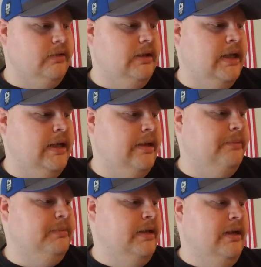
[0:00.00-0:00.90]

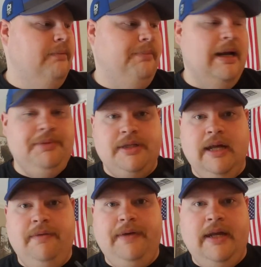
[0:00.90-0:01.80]
but I'm just
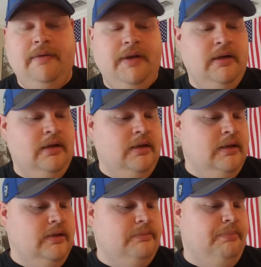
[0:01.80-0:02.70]
not a fan of it.
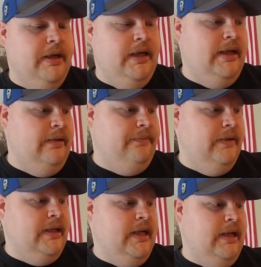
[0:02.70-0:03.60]
But
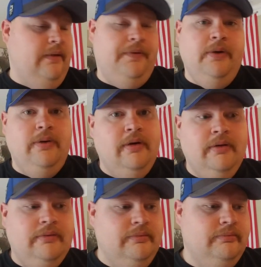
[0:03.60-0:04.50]
if you're
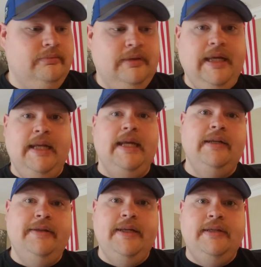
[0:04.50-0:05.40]
getting
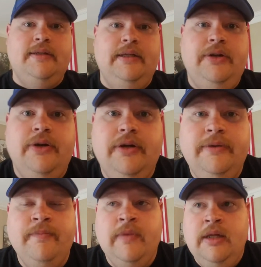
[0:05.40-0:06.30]
into this and
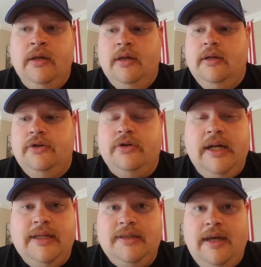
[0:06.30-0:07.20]
you're
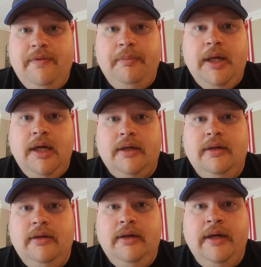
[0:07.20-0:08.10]
trying to save a buck,
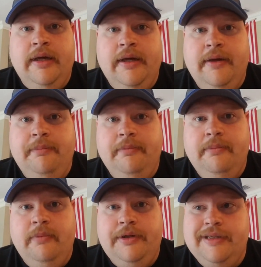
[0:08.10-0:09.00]

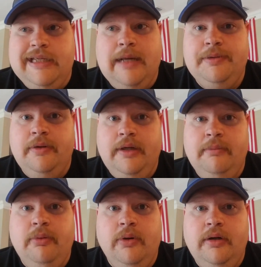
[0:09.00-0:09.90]
which is absolutely
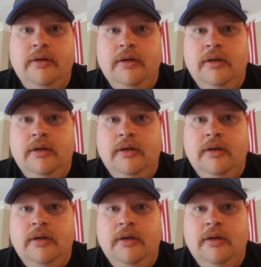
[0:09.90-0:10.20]
important,